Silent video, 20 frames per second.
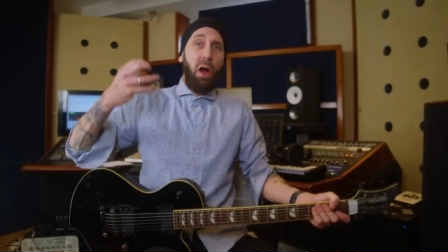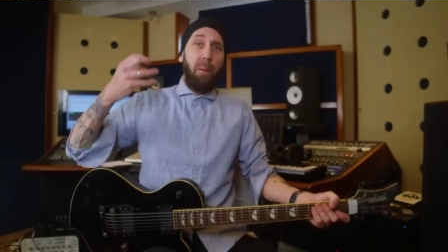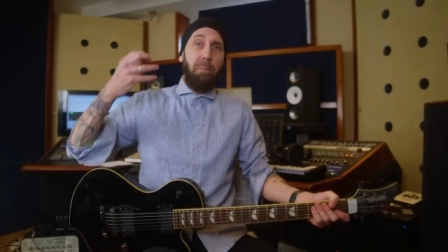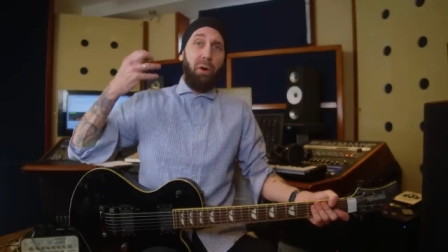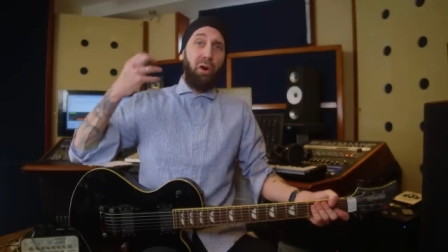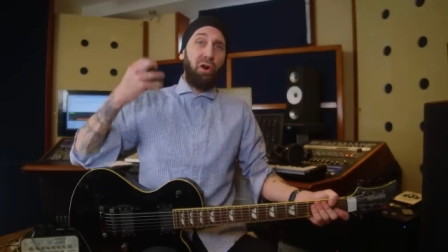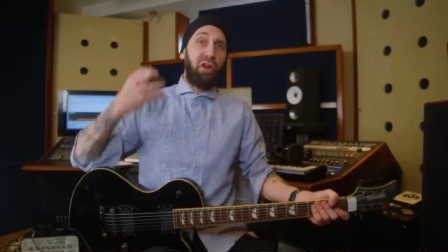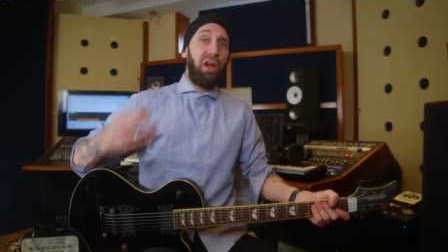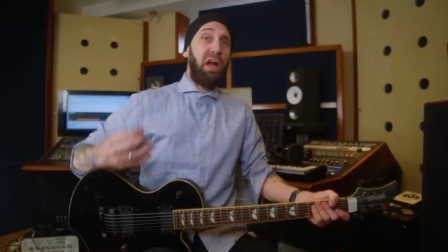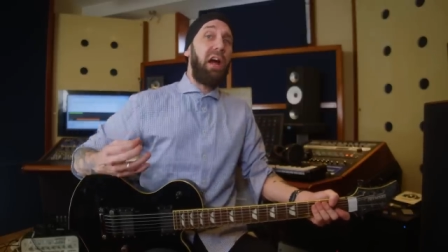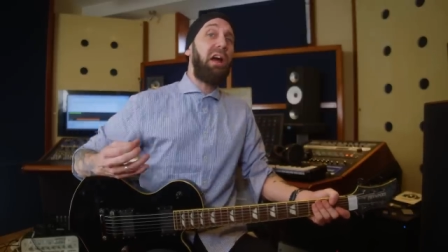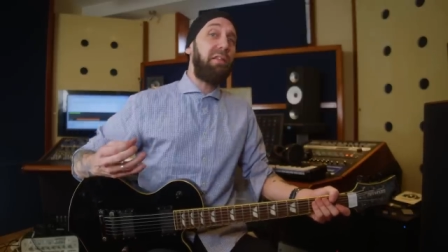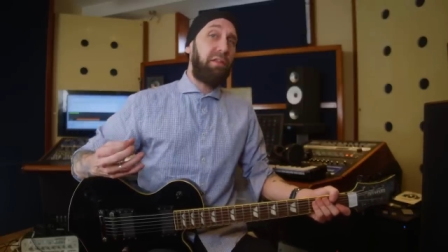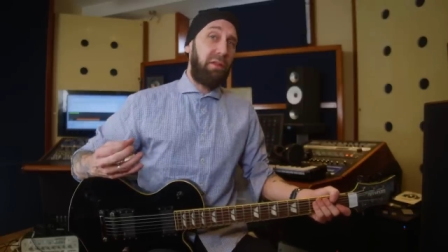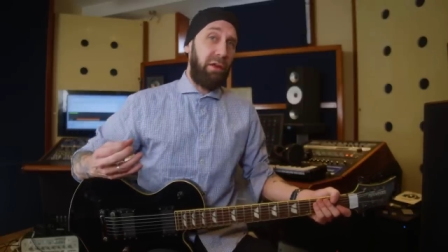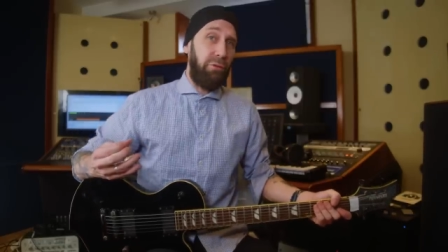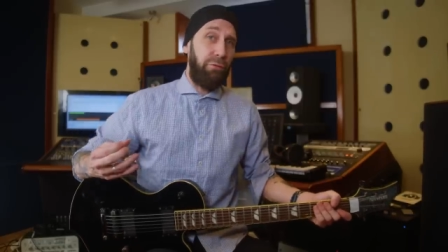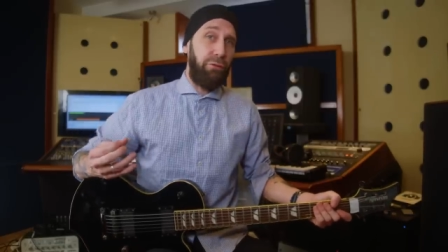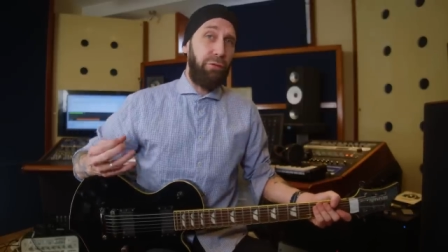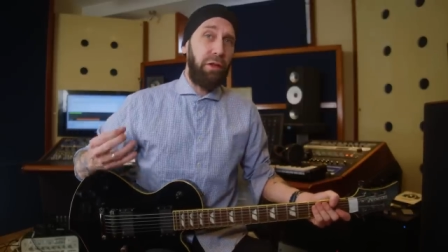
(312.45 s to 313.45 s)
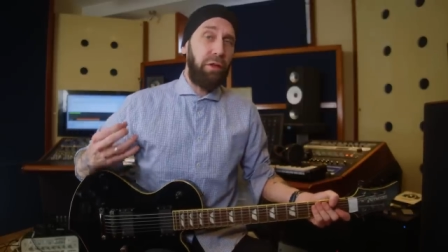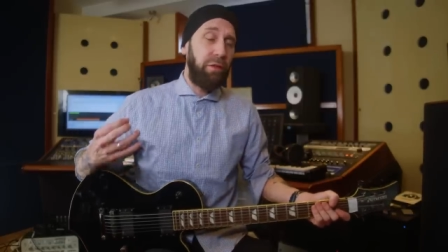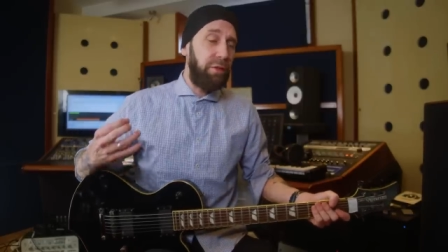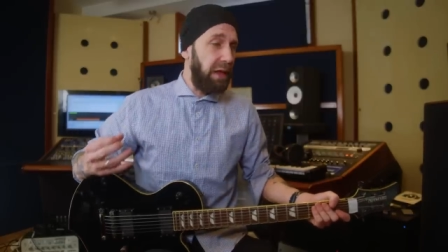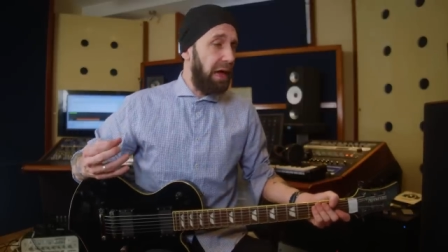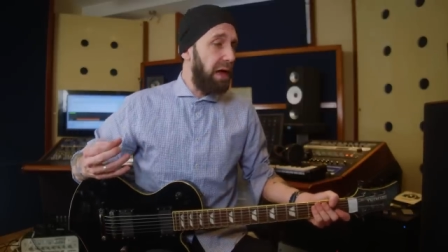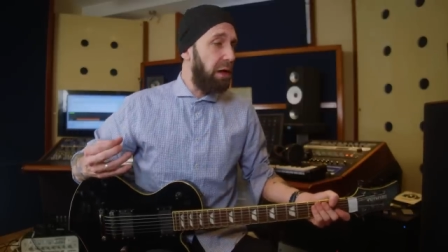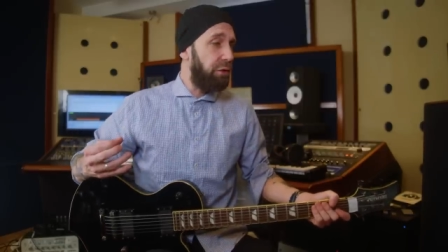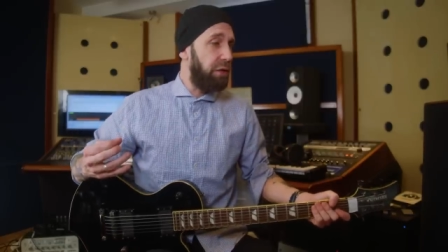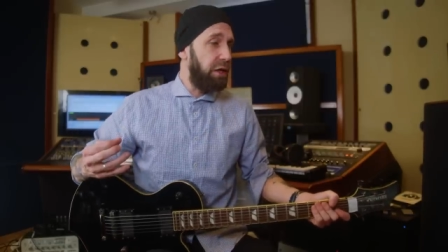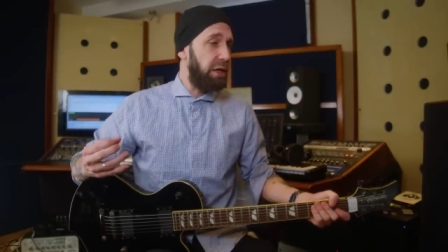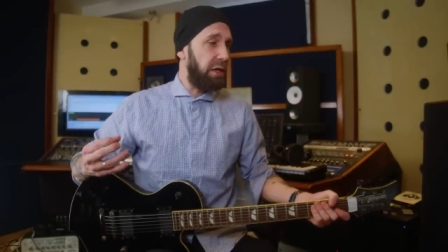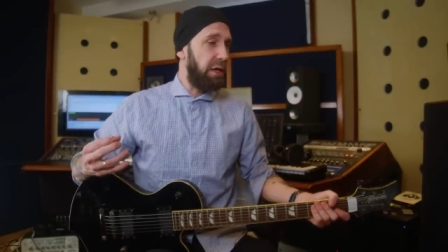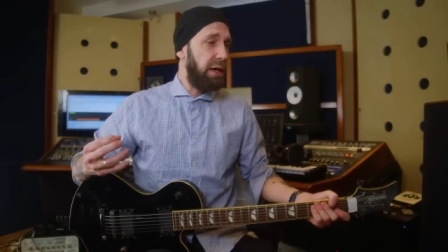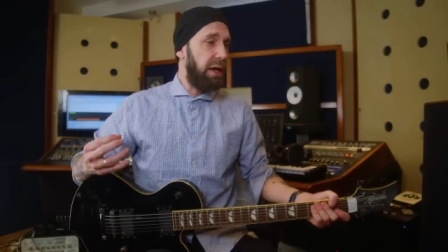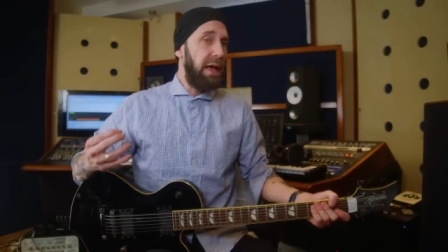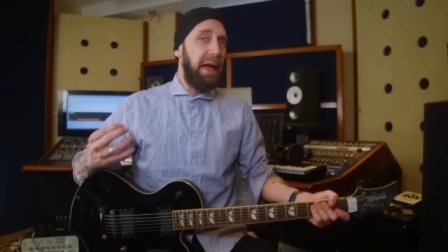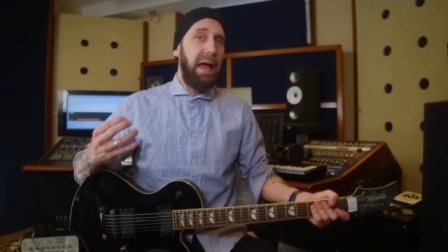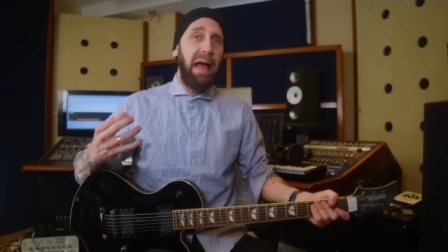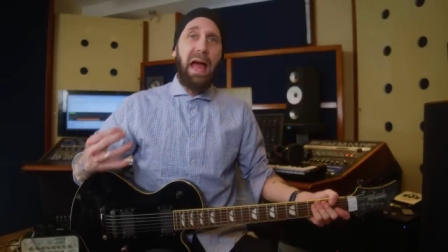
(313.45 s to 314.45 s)
percussive sounding
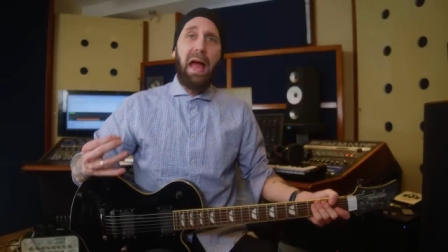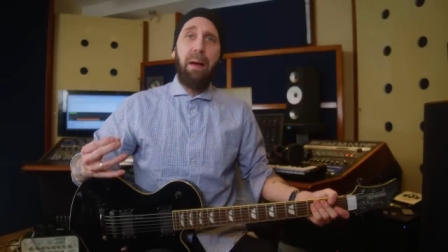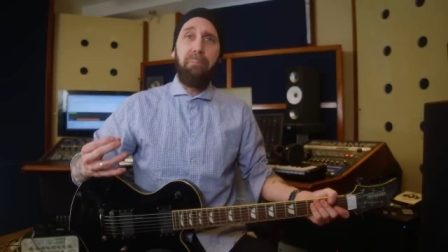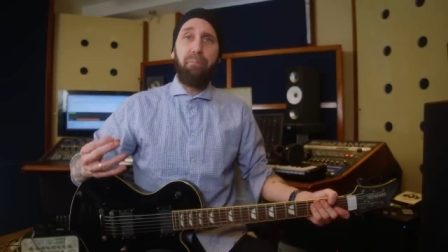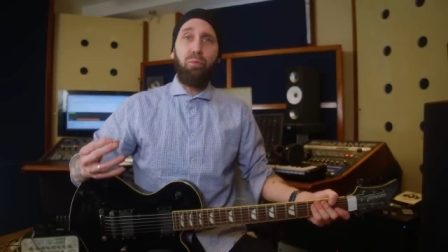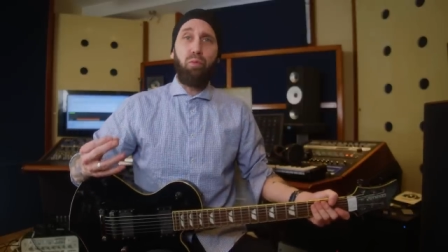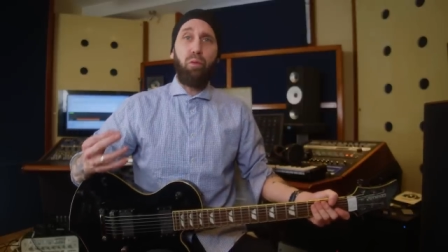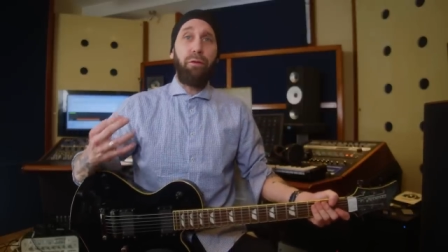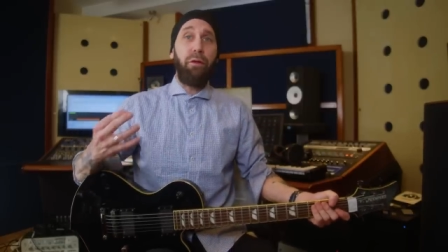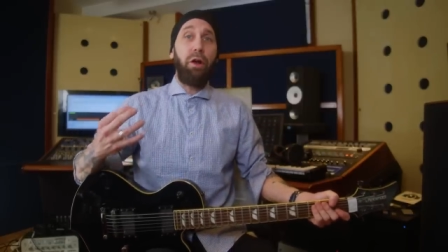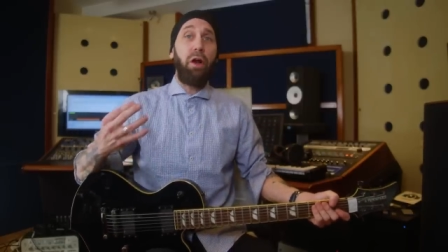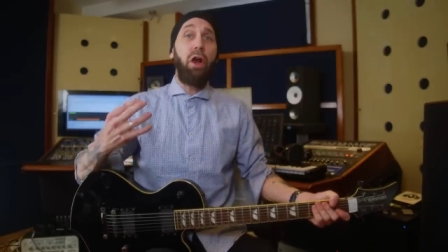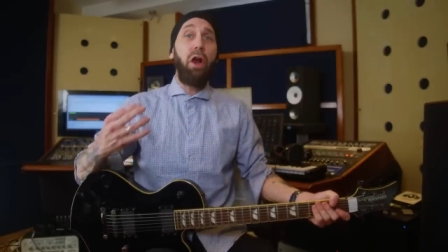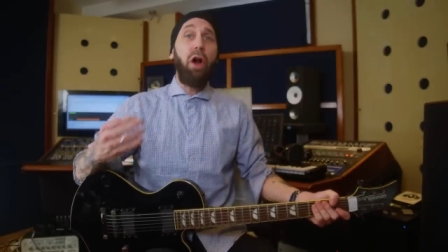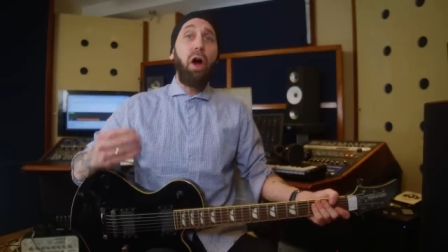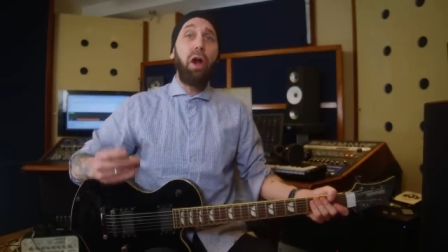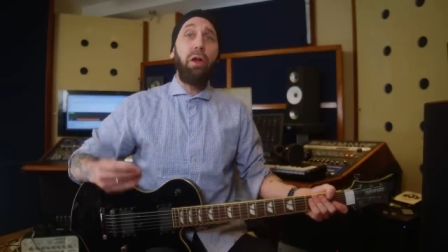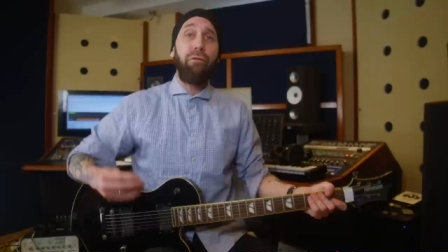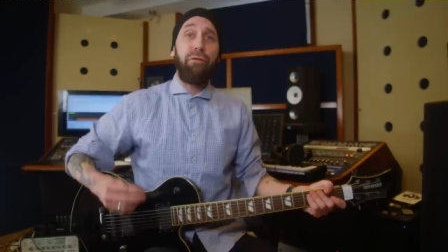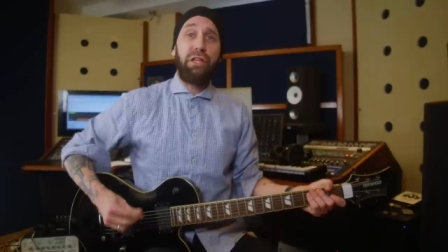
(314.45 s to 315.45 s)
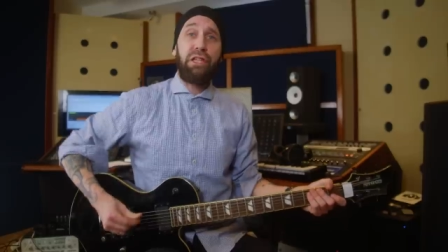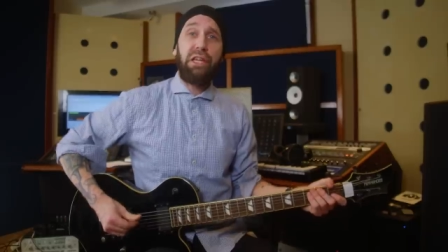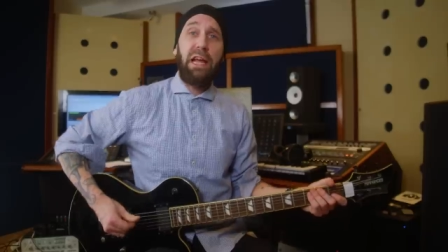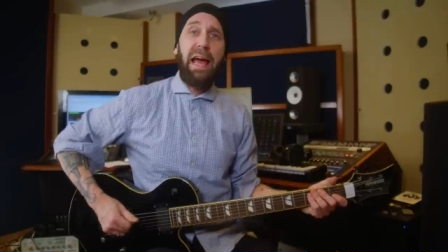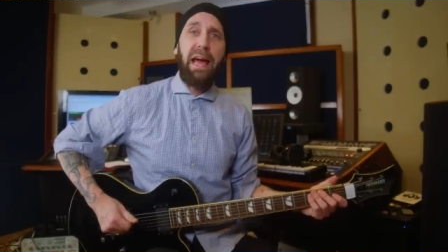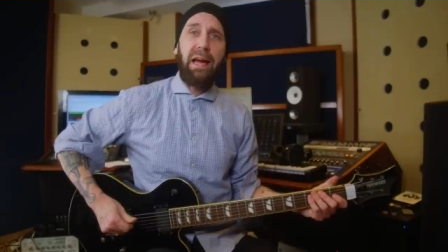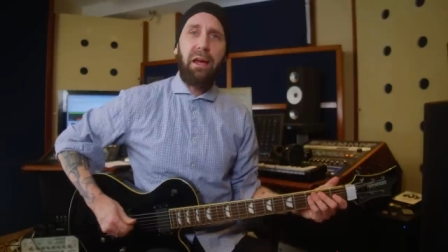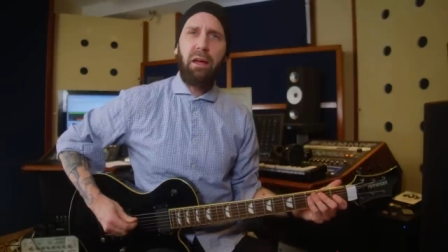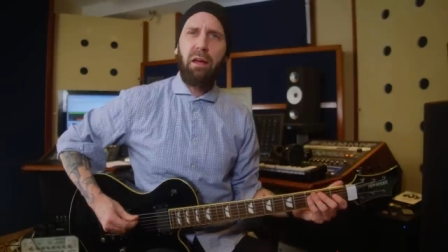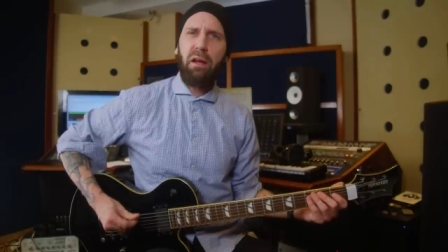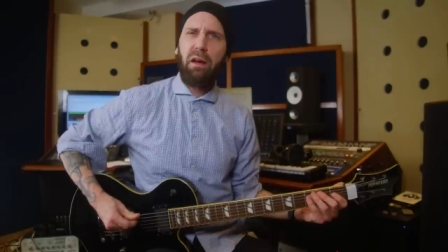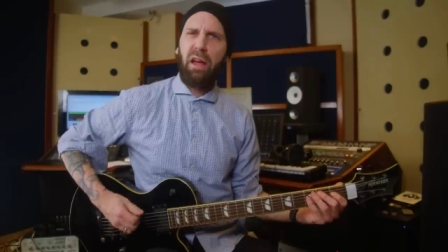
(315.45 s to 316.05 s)
amp with a lot of attack.